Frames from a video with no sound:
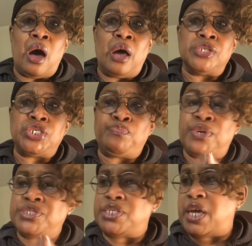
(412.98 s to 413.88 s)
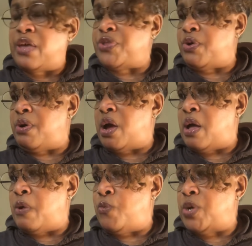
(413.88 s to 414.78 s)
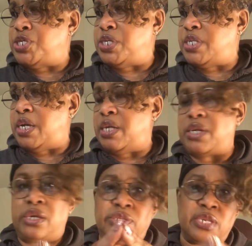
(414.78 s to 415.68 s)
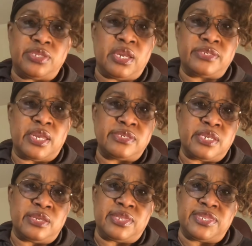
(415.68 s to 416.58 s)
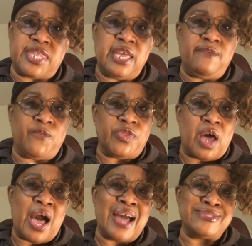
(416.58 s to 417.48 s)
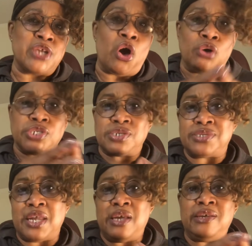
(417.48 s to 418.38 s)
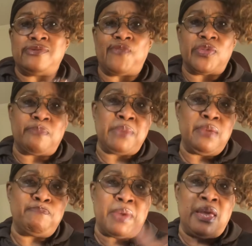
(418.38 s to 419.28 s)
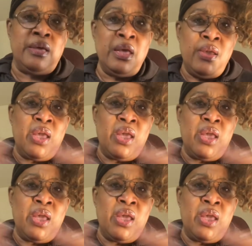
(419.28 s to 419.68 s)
She put together what she did, the thing for the hot dogs and the things for the meat beef.